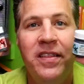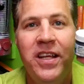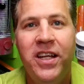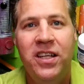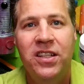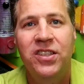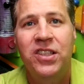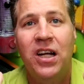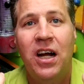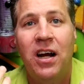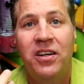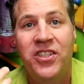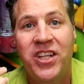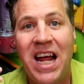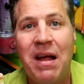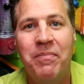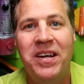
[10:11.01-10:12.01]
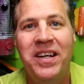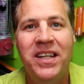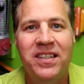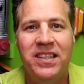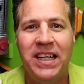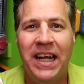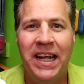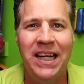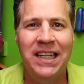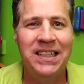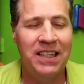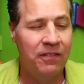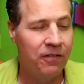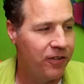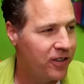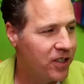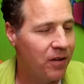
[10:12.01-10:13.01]
These are Japanese inks,
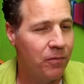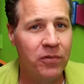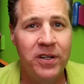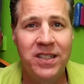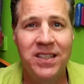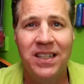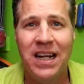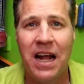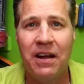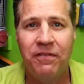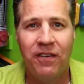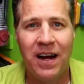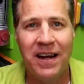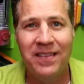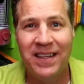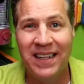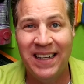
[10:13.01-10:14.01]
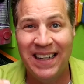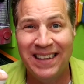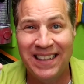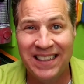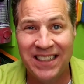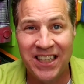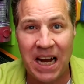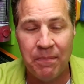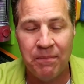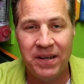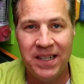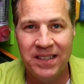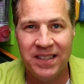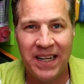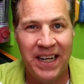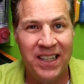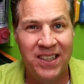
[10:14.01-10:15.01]
and for some reason I find that the
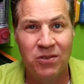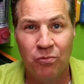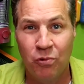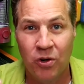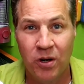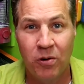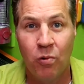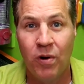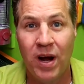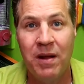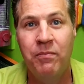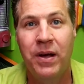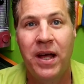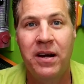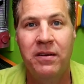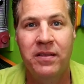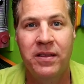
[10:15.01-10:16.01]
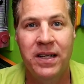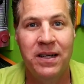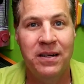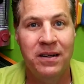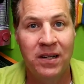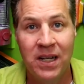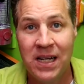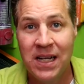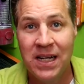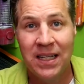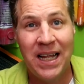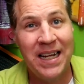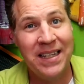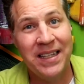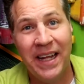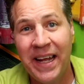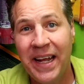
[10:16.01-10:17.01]
Japanese inks work way better than
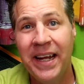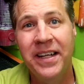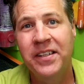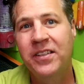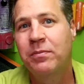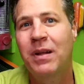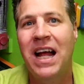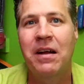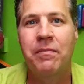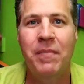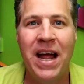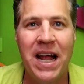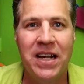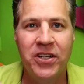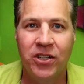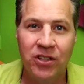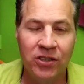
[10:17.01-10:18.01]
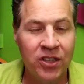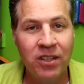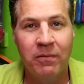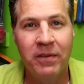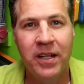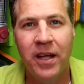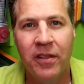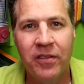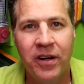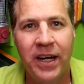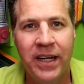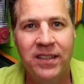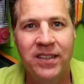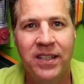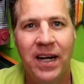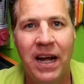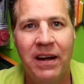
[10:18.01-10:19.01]
like the Higgins Black Magic or some of the other
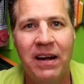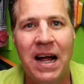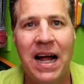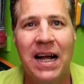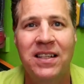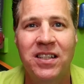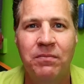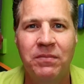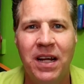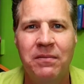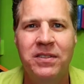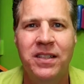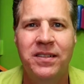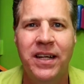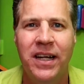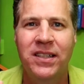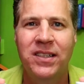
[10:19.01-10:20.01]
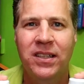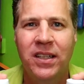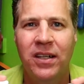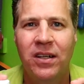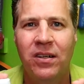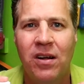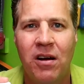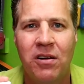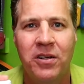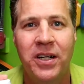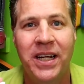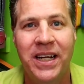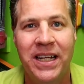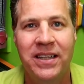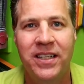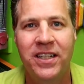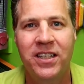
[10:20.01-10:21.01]
inks that I got. Sometimes it takes a little longer to
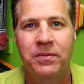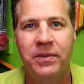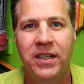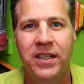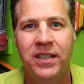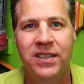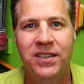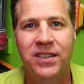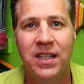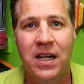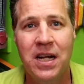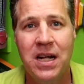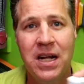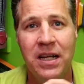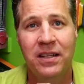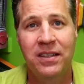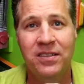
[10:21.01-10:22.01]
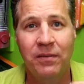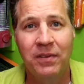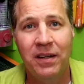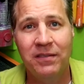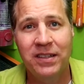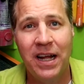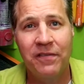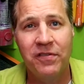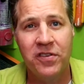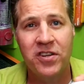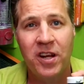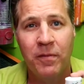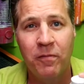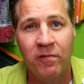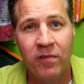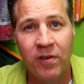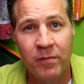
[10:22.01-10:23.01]
get these because sometimes they have to
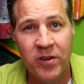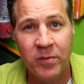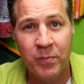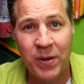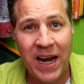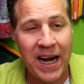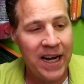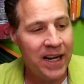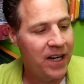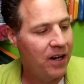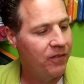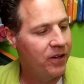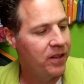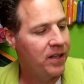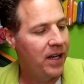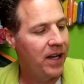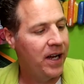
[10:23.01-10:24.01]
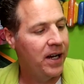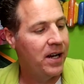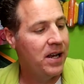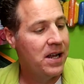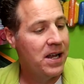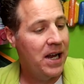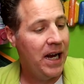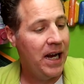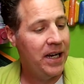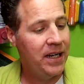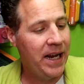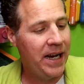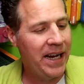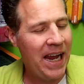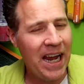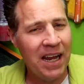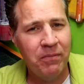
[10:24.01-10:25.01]
ship them from Japan and everything, and
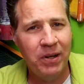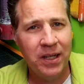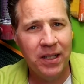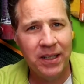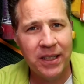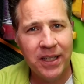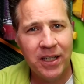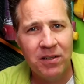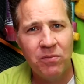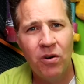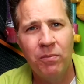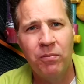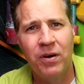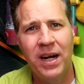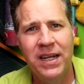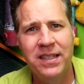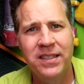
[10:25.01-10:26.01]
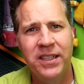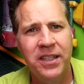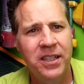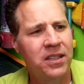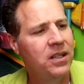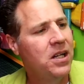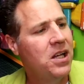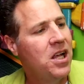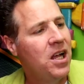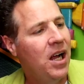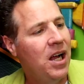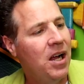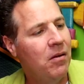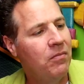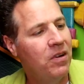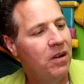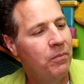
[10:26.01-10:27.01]
they can be a little more pricier,
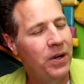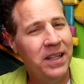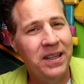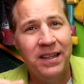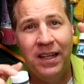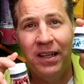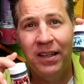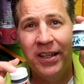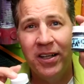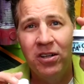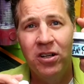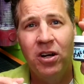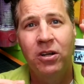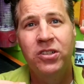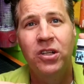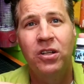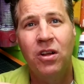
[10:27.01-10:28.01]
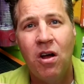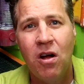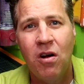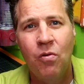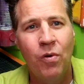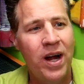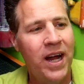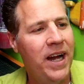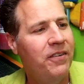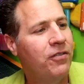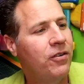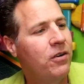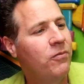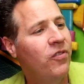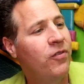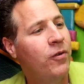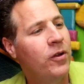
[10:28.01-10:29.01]
um, but a little goes a long way
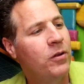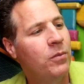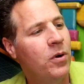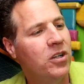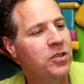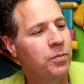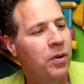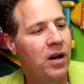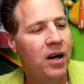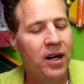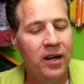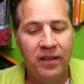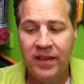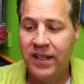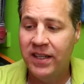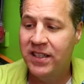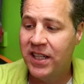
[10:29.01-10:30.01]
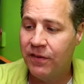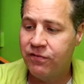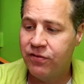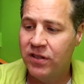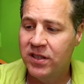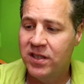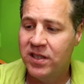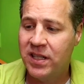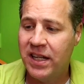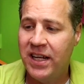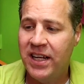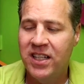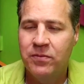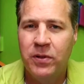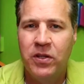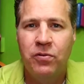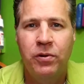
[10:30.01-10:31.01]
for, for the most part. The difference
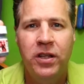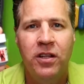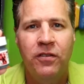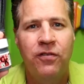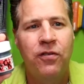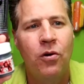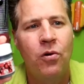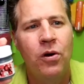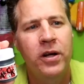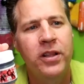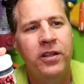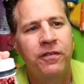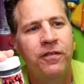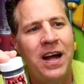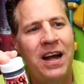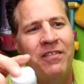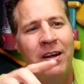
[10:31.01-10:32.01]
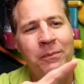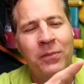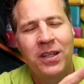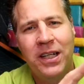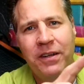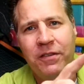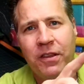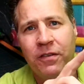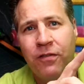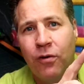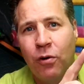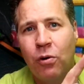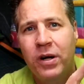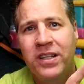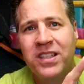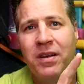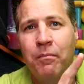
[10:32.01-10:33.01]
is between the four and the five. I believe the
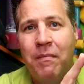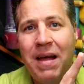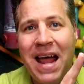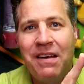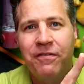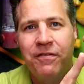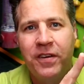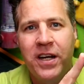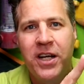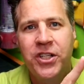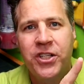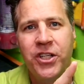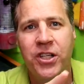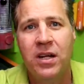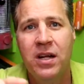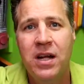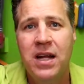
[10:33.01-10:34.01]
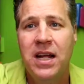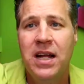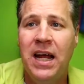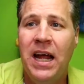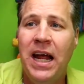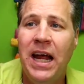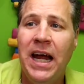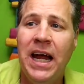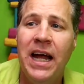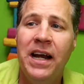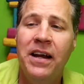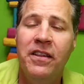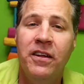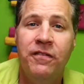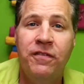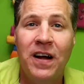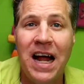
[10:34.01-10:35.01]
four is a matte finish
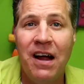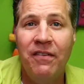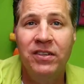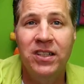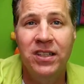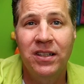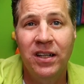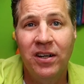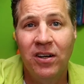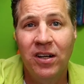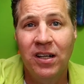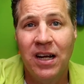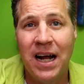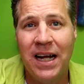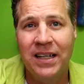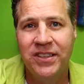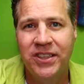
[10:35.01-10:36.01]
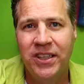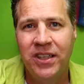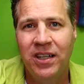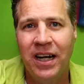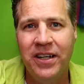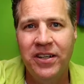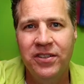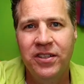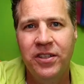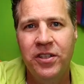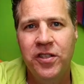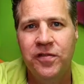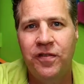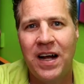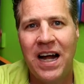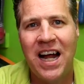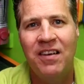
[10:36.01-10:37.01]
and the five is a little glossier. I used to
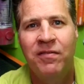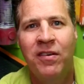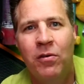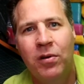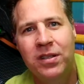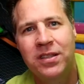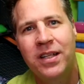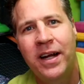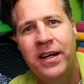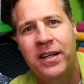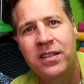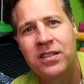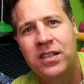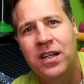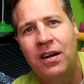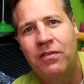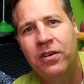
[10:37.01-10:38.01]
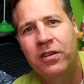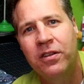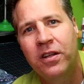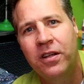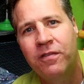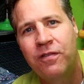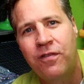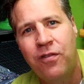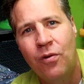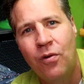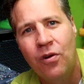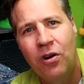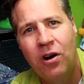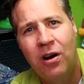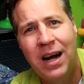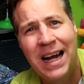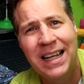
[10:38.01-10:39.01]
use five, but once I discovered the
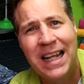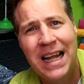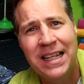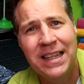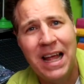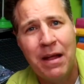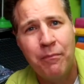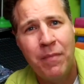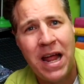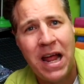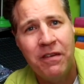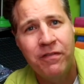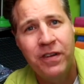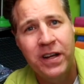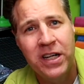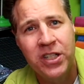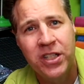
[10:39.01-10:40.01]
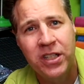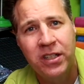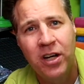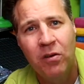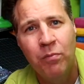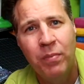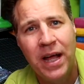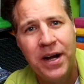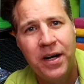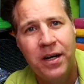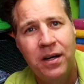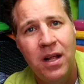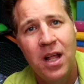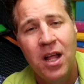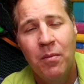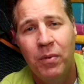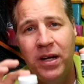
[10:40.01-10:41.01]
four, I like that matte finish a little
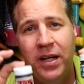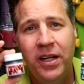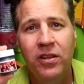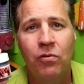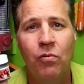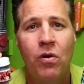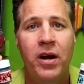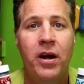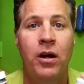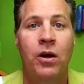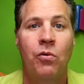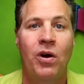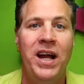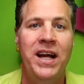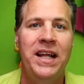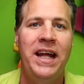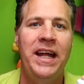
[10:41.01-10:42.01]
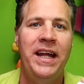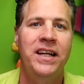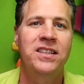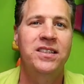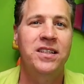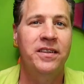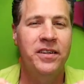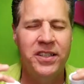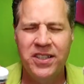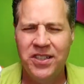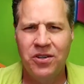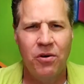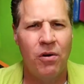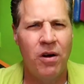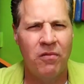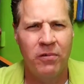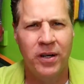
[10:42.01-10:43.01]
better, but either one are great inks and they just
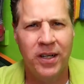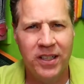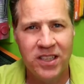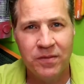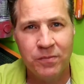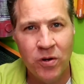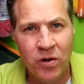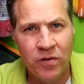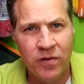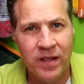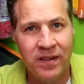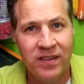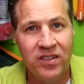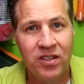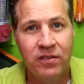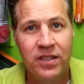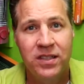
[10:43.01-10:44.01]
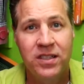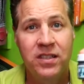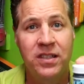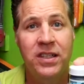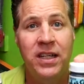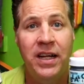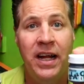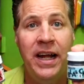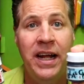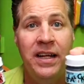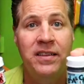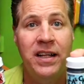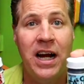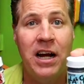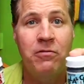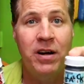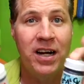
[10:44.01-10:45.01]
go on really smooth. And so this is the ink
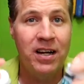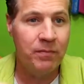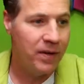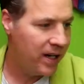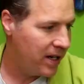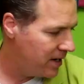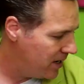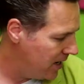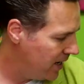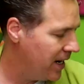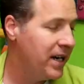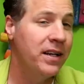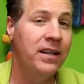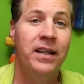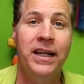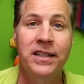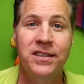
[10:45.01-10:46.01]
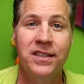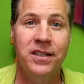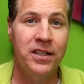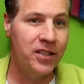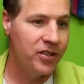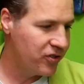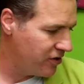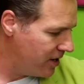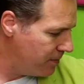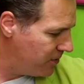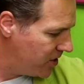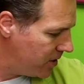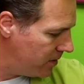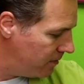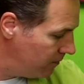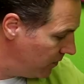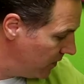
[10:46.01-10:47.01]
that I recommend. Again, links in the
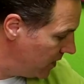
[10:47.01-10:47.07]
description.